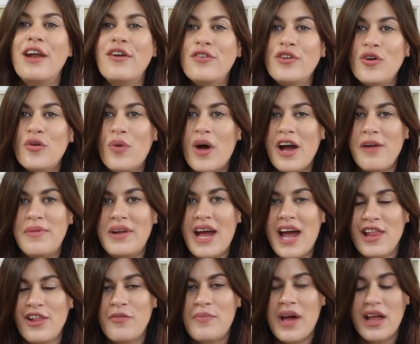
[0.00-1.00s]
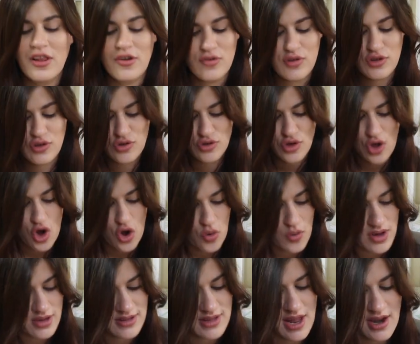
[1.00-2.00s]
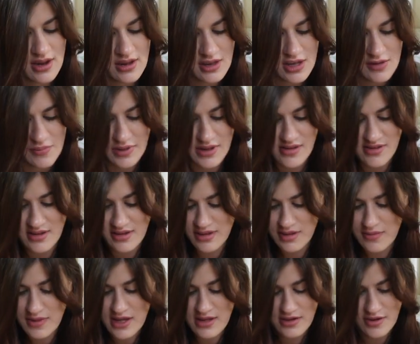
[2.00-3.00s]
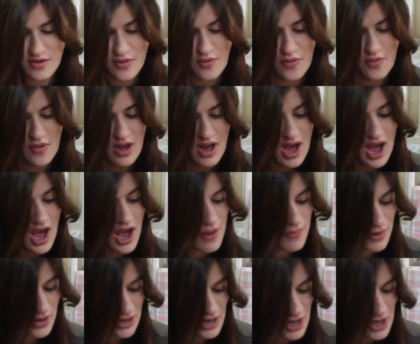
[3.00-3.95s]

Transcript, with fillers: don't know why, but Hello Bello is so aesthetically pleasing to me, so I put a